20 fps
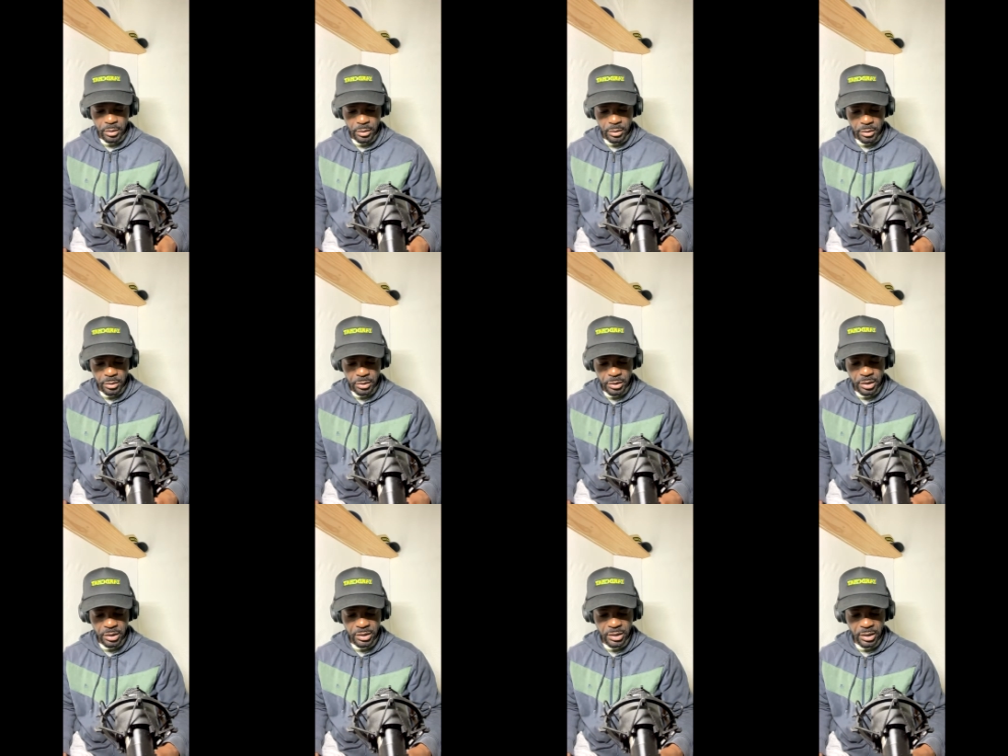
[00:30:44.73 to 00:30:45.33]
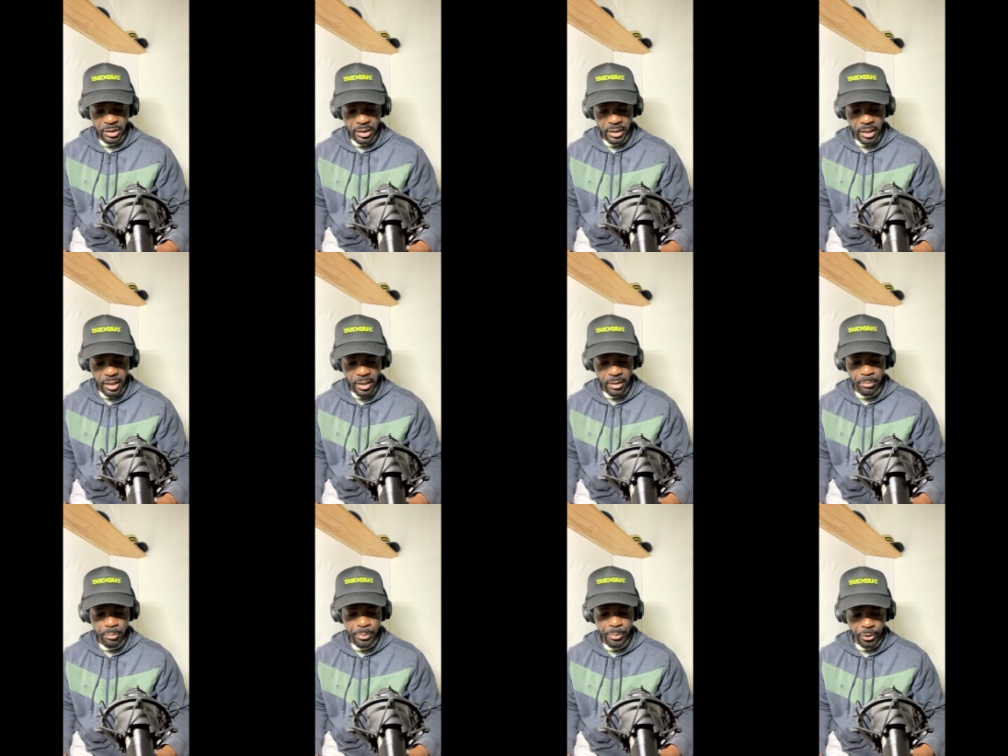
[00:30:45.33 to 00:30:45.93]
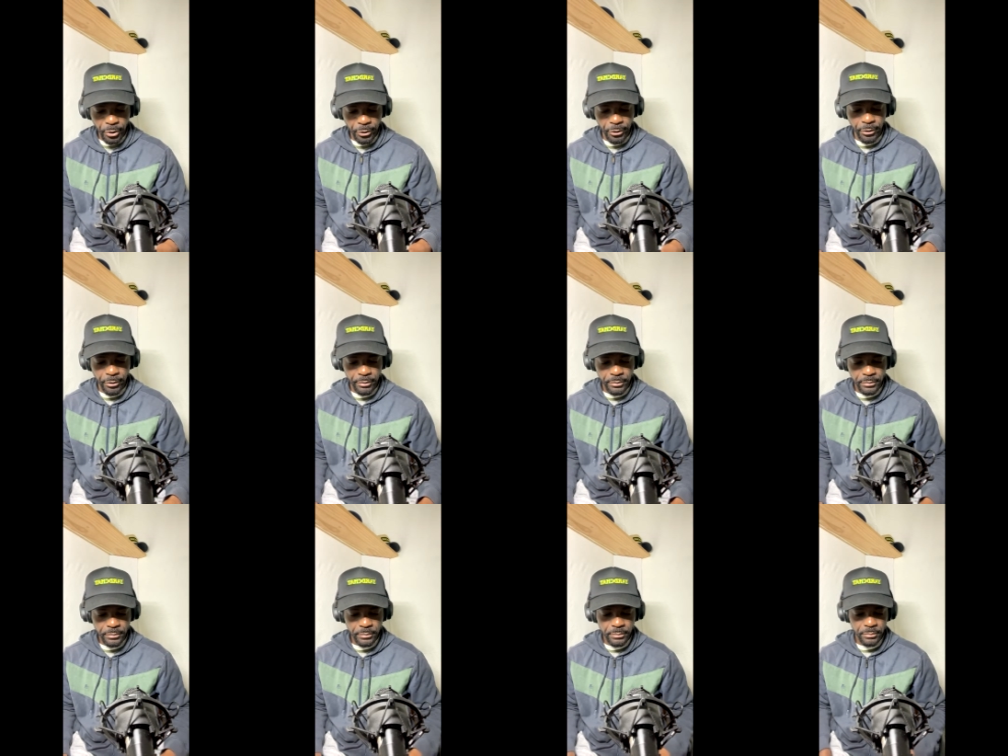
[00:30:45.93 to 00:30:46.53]
Sedelia Booker,
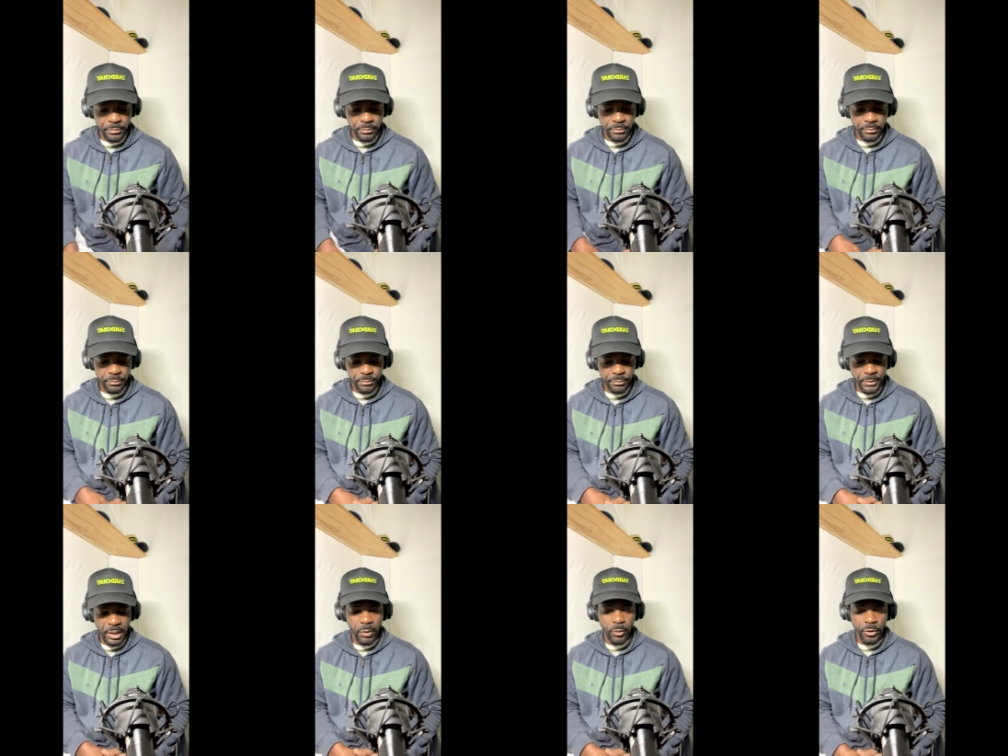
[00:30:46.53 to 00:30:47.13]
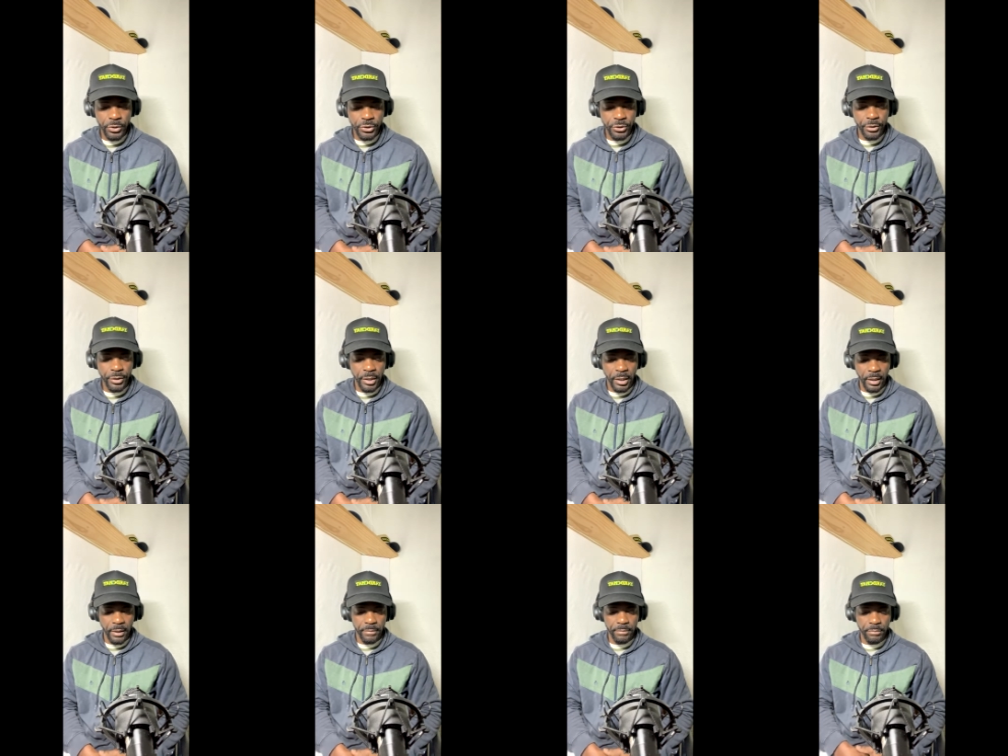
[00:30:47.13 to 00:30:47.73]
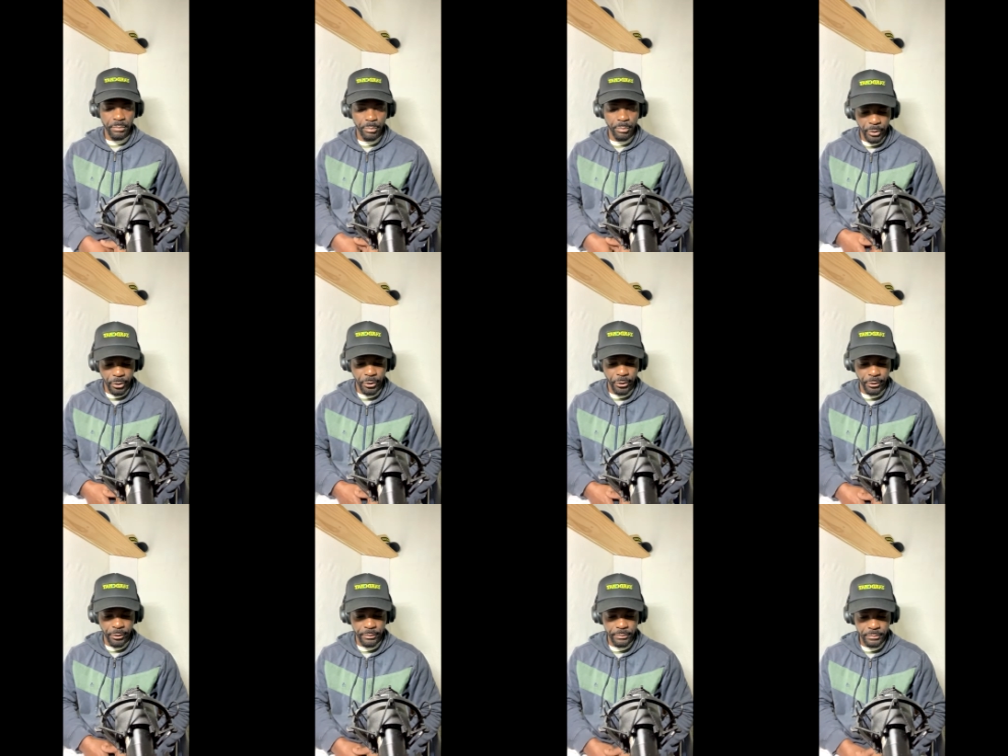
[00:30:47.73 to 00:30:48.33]
that was her name,
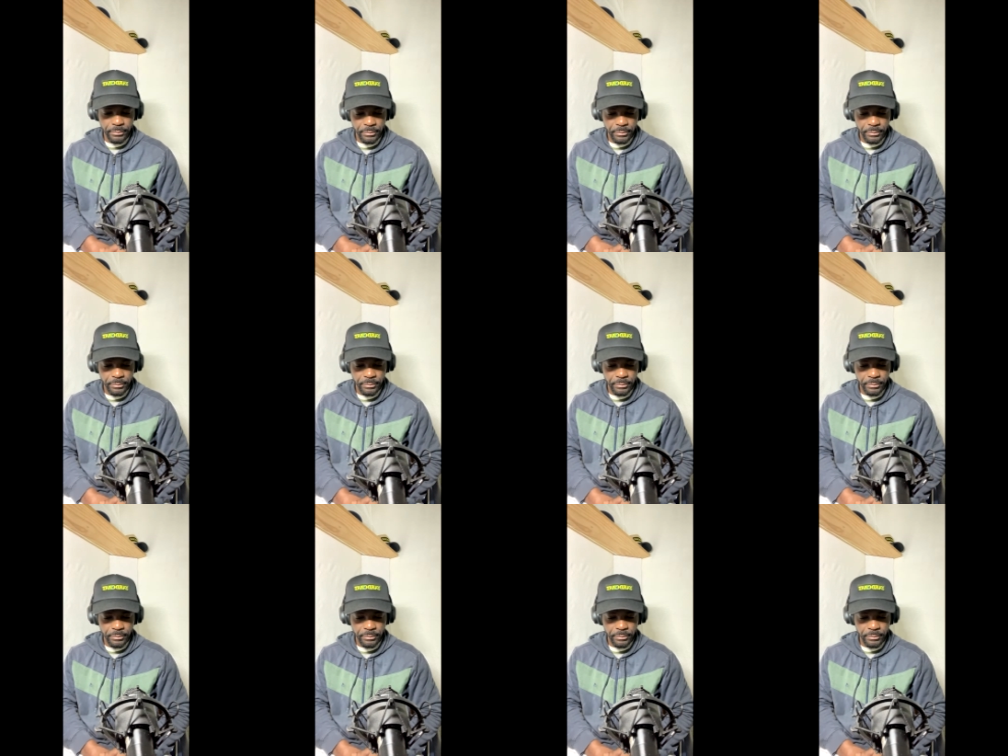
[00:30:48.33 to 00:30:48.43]
Booker.